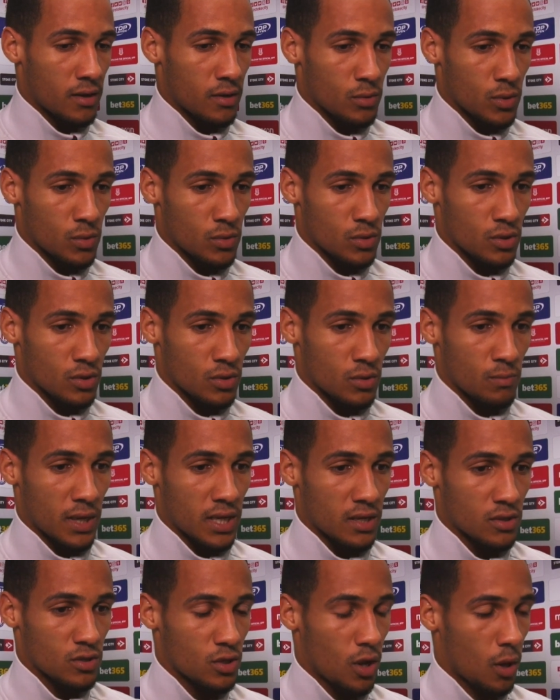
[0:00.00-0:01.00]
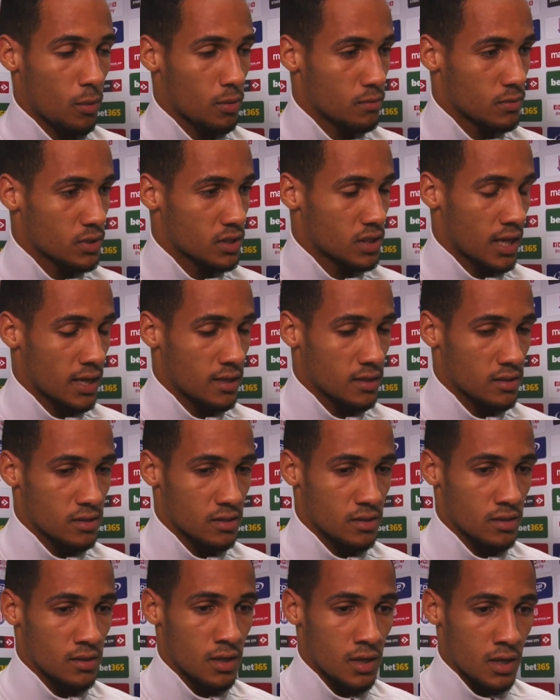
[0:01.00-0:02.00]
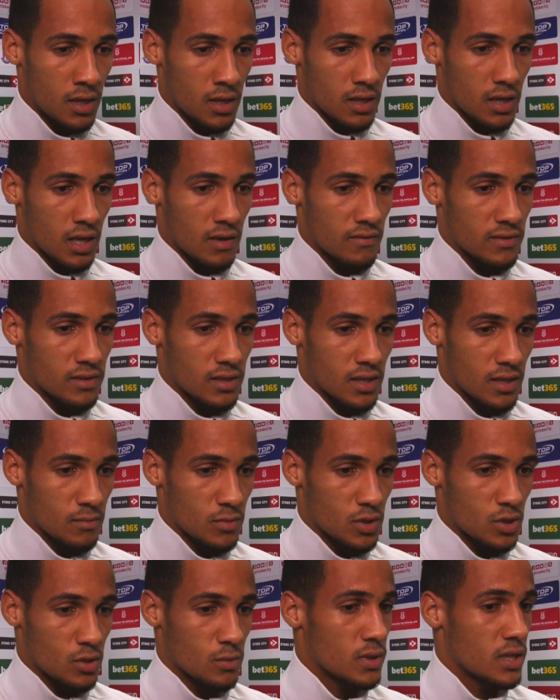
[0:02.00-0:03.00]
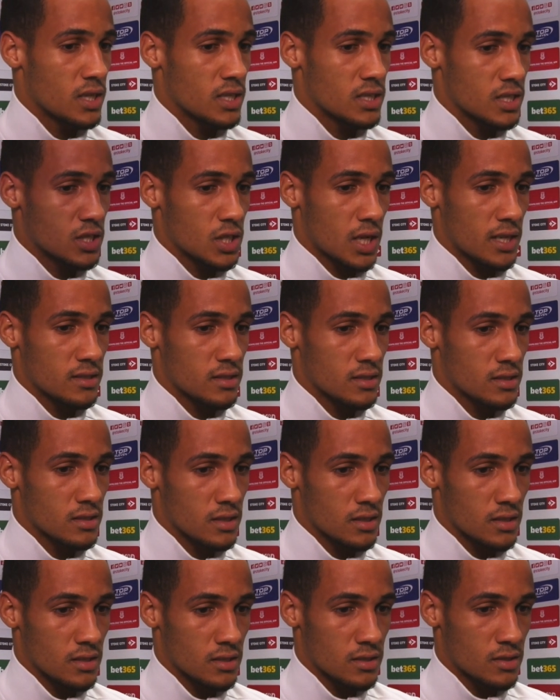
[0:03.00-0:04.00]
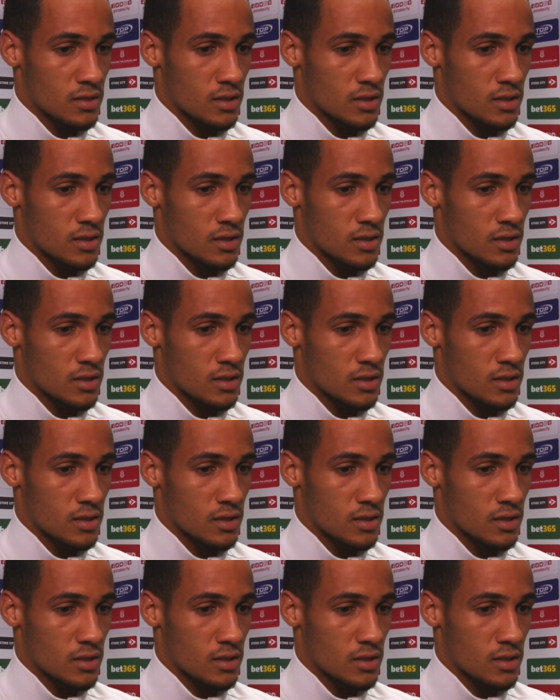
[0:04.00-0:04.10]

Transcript: We were just making sloppy mistakes and giving teams too many easy chances to